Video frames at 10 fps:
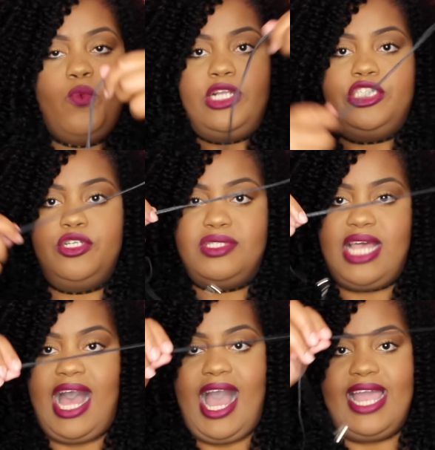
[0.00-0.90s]
which you
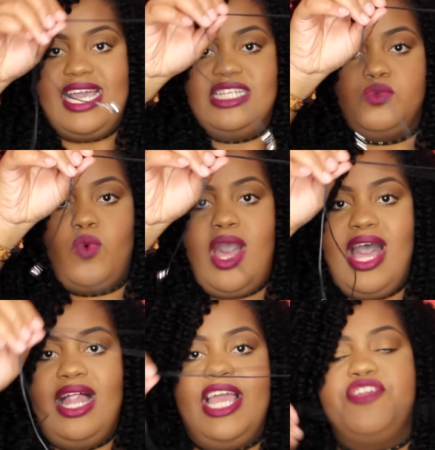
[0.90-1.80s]
tie as
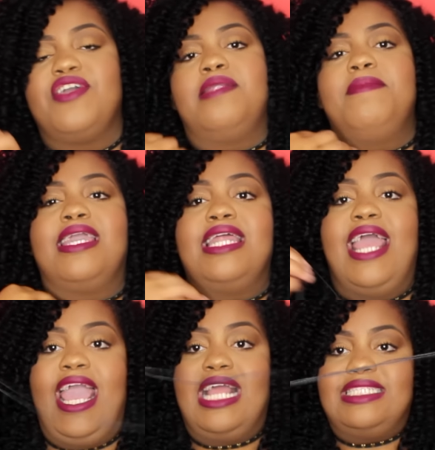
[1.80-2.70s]
well, and you kind of make it
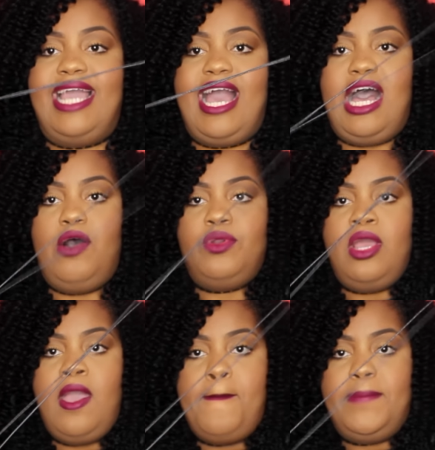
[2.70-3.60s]
hang down,
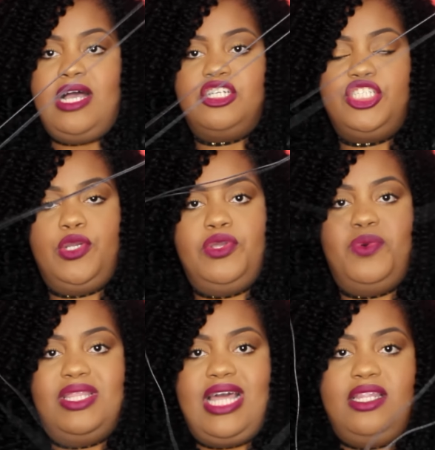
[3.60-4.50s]
but I'll show
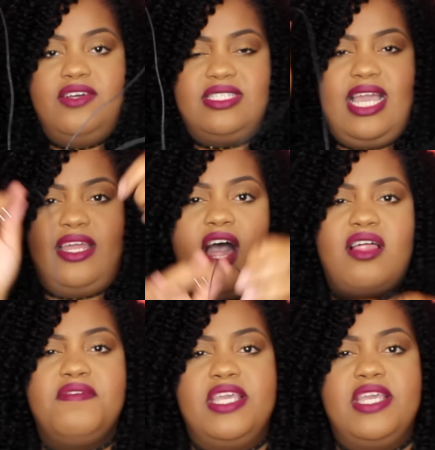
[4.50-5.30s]
you what that looks like. And all